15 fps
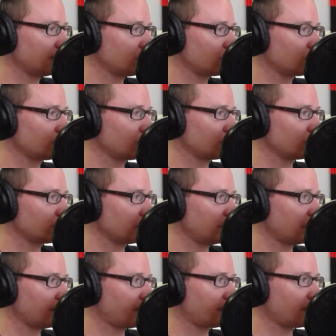should
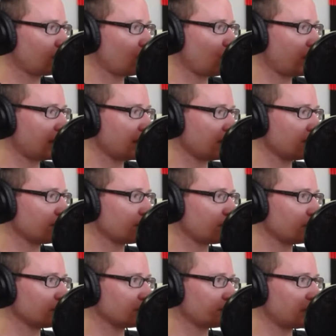in some way
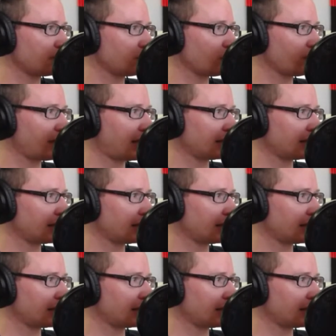influence people's